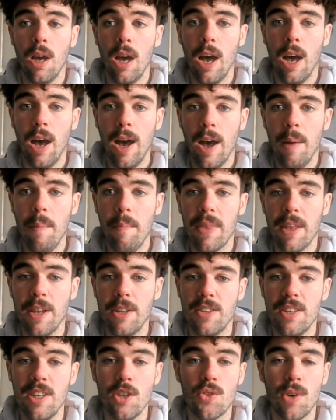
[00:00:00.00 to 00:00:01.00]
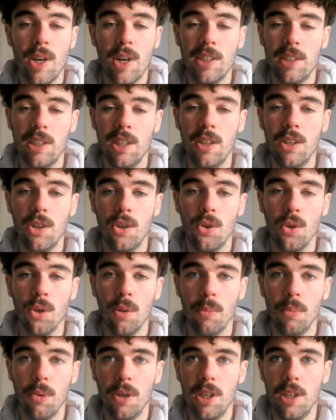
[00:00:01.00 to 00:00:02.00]
It's interesting that all
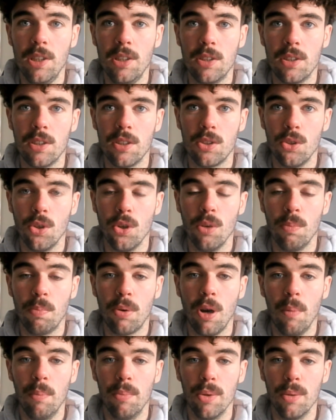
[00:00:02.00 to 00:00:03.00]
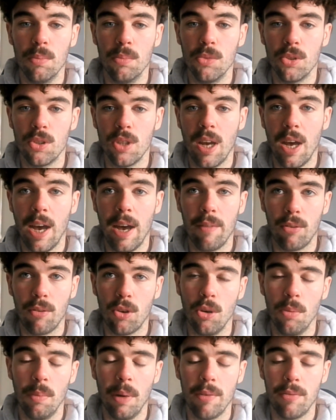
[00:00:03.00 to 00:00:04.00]
the money's sort of problems have
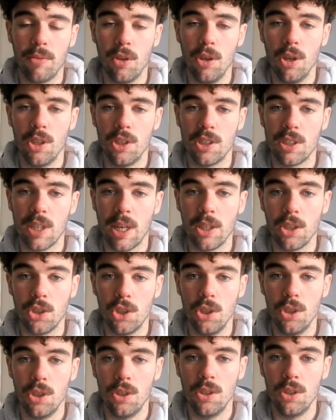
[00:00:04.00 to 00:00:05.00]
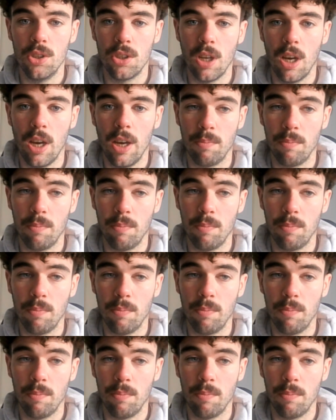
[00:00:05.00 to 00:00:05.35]
come after sanctions.